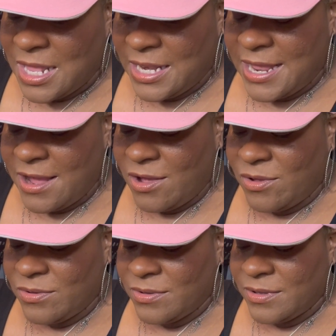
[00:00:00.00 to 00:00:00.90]

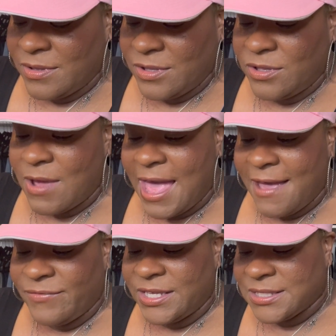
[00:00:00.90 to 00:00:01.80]
now you
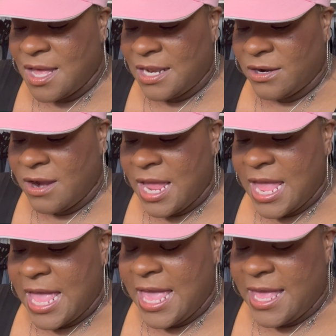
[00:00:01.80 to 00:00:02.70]
have this color,
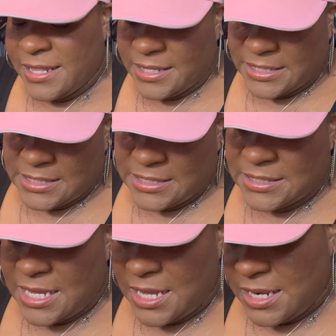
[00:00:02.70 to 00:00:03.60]
and this is
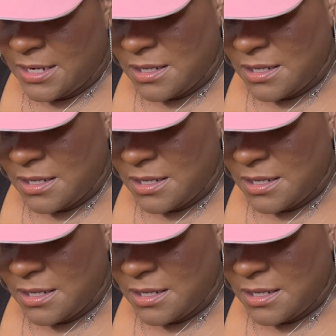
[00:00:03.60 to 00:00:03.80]
in